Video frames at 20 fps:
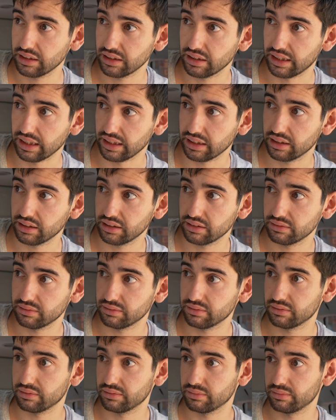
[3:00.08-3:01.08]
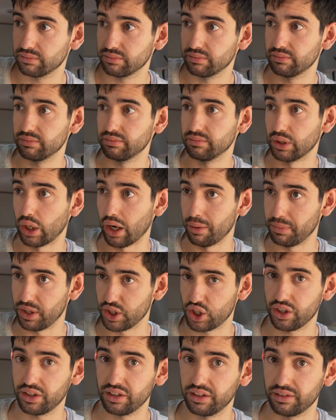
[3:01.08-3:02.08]
that I
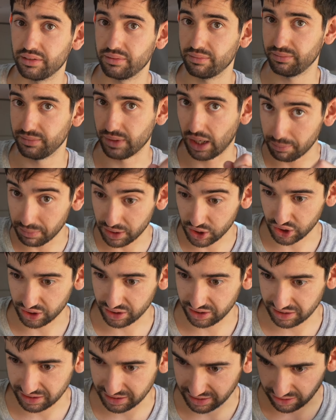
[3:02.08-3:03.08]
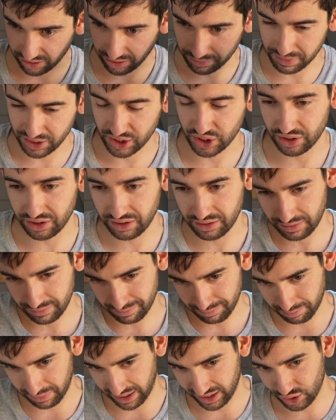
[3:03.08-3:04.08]
measured it, I measured it, I measured it,
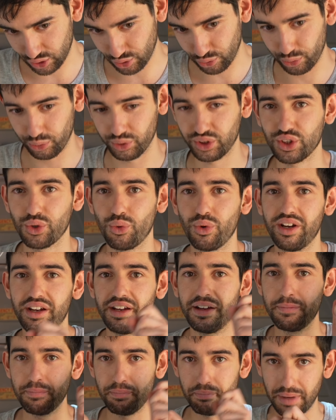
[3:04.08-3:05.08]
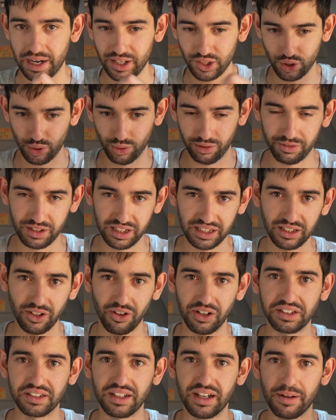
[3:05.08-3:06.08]
made sure it was square, made sure everything
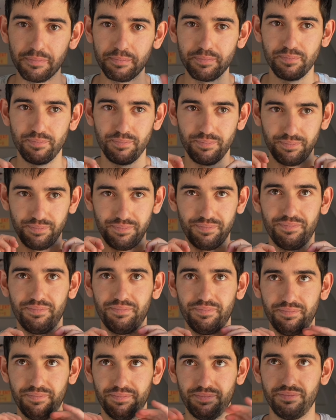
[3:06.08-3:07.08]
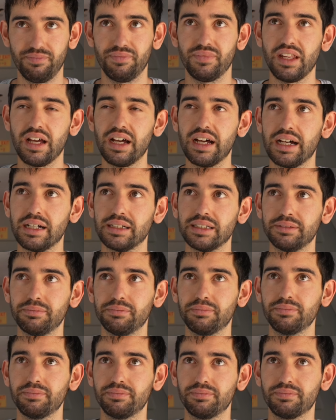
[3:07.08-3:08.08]
lined up. Uh,
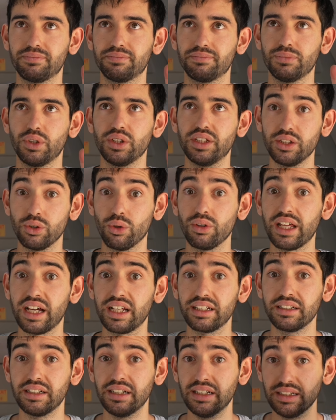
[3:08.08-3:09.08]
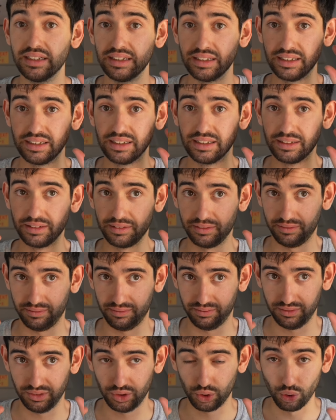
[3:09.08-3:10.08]
I did all that
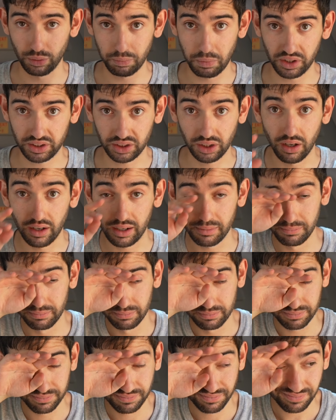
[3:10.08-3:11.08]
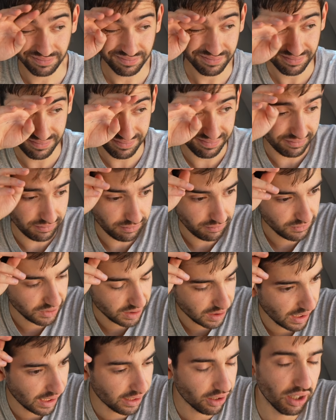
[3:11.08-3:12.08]
took my time,
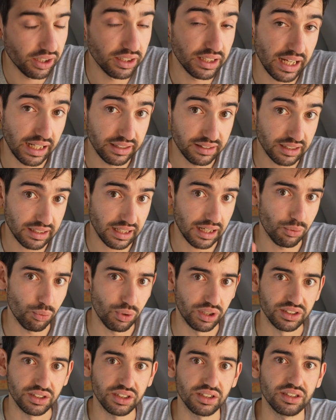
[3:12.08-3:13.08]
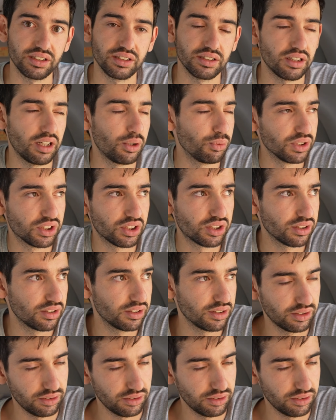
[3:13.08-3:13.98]
and I only had to cut once. I was